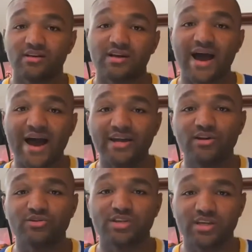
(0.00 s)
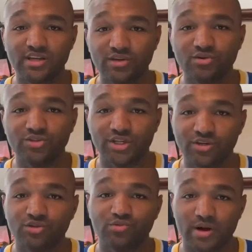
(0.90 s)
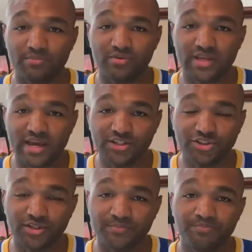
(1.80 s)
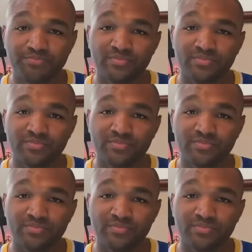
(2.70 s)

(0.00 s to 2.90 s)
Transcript: Kaido's huge, huge reputation,